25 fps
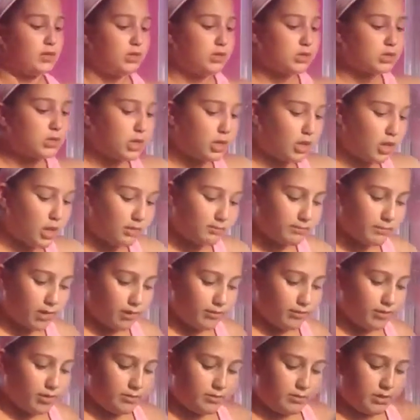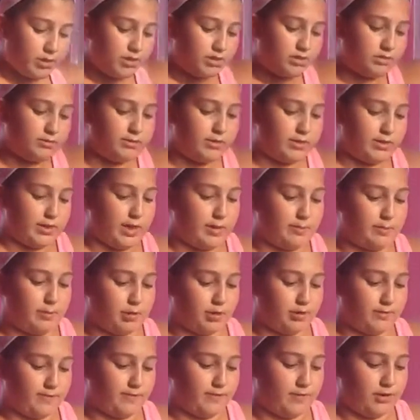So I'm going to be doing that
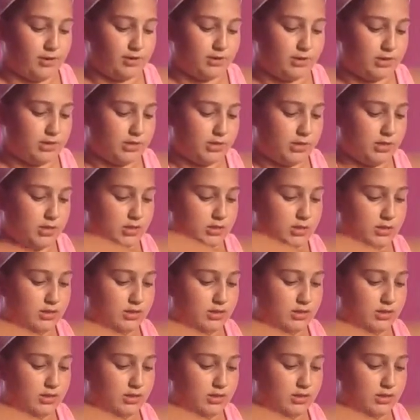part first.